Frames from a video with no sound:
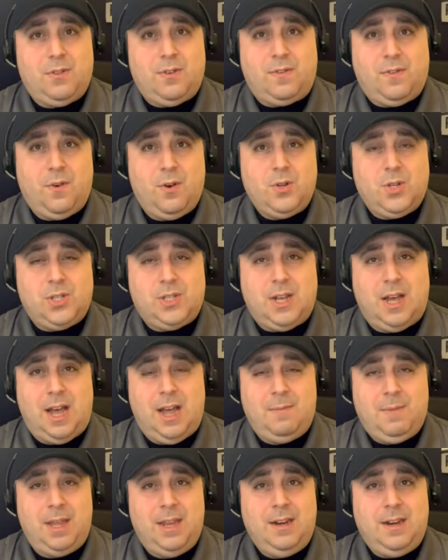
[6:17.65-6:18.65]
the first
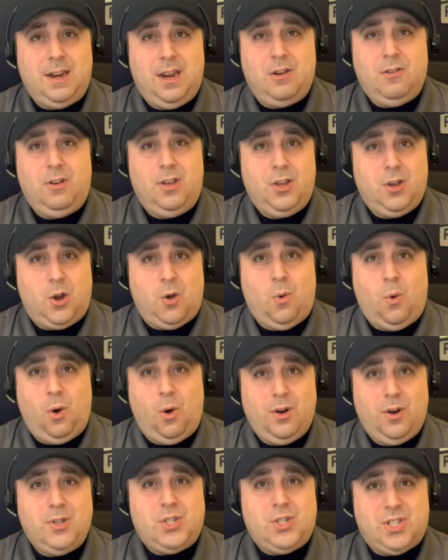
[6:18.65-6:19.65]
time in nearly a
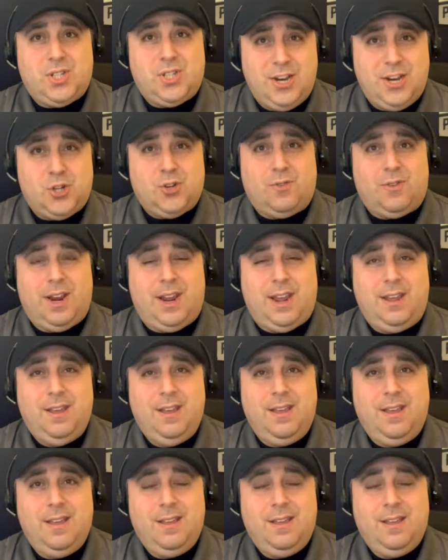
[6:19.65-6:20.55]
quarter century,